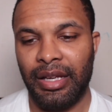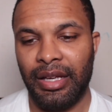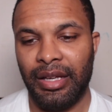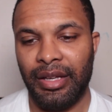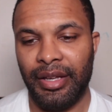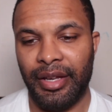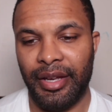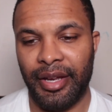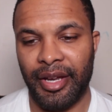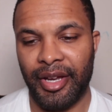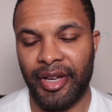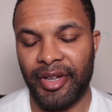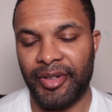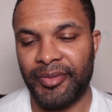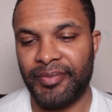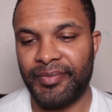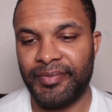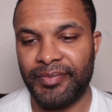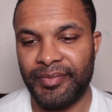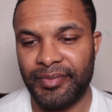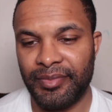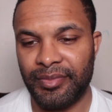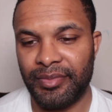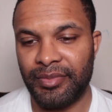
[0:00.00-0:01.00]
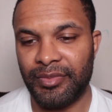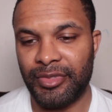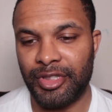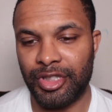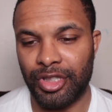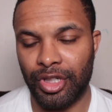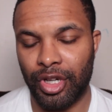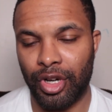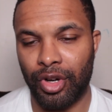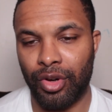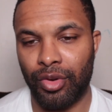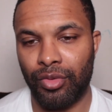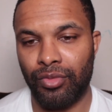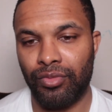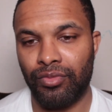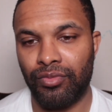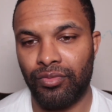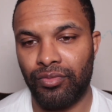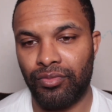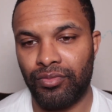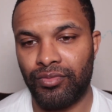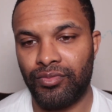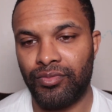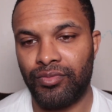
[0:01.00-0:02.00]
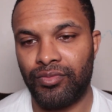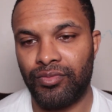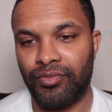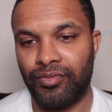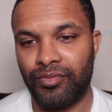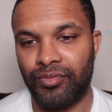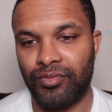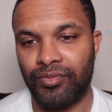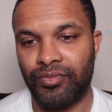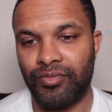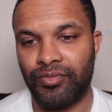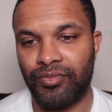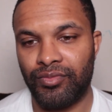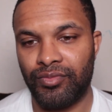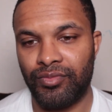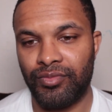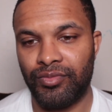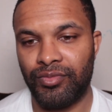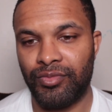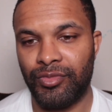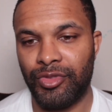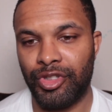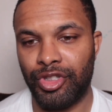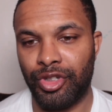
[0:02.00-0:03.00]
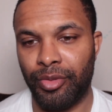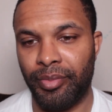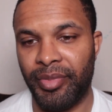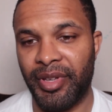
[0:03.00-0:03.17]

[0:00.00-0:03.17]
Yeah. So, it'll